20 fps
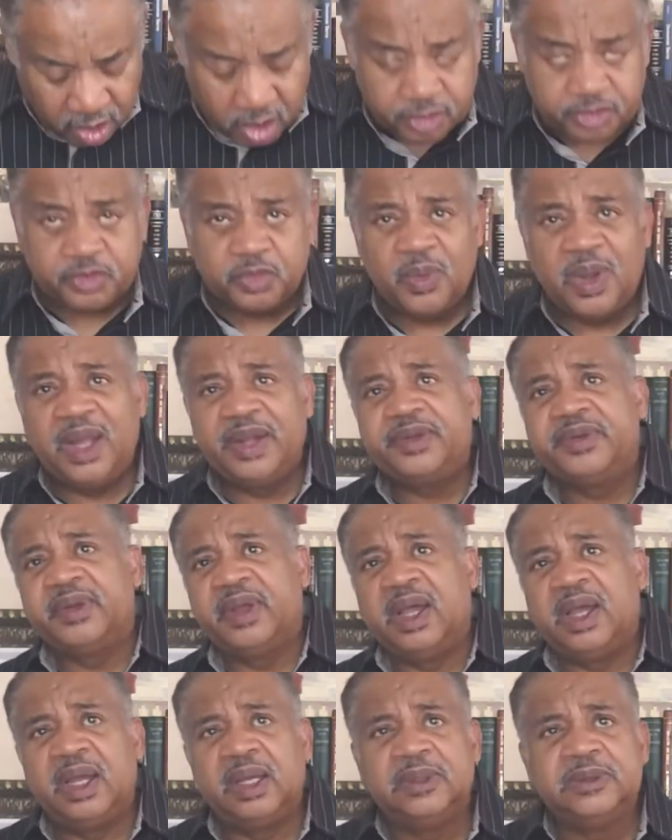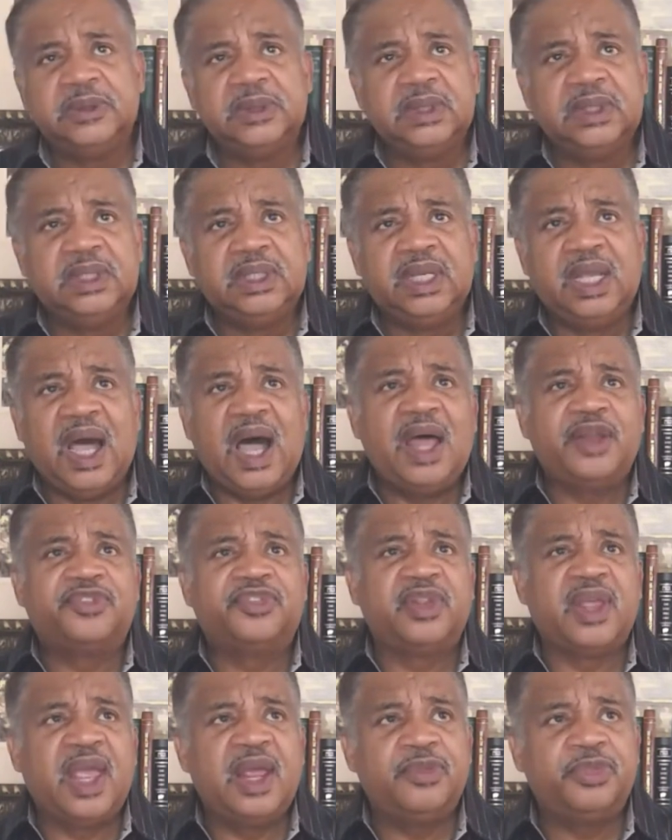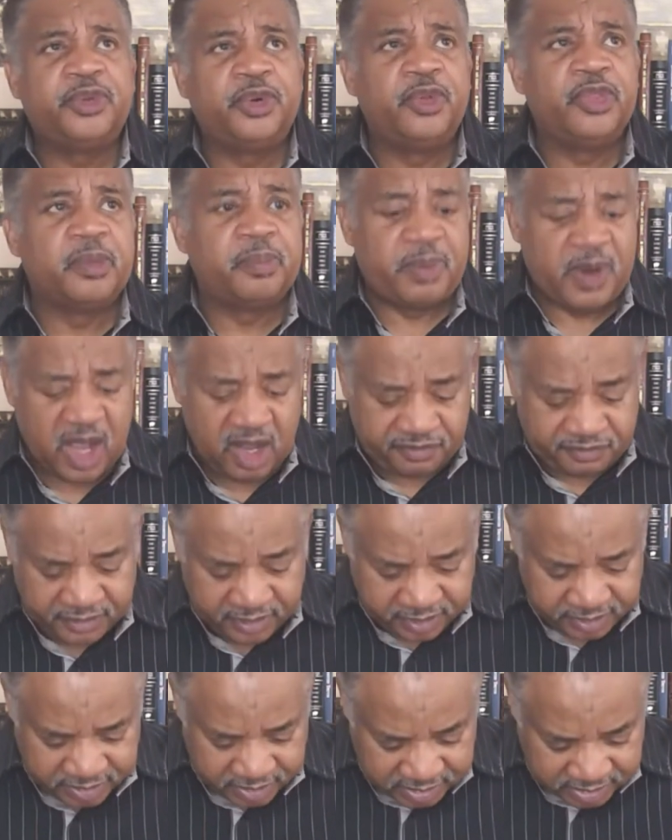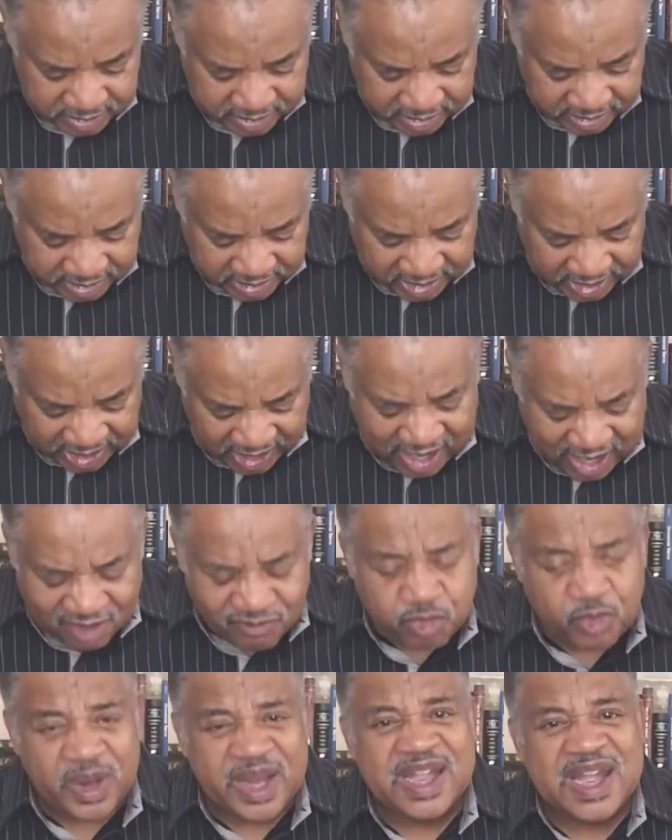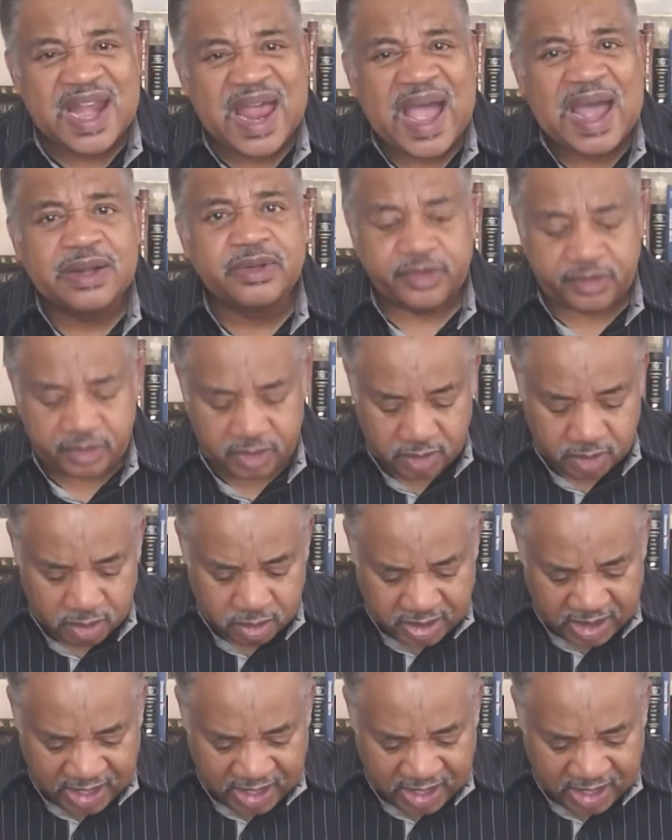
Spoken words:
Here's what God said through the prophet, have we not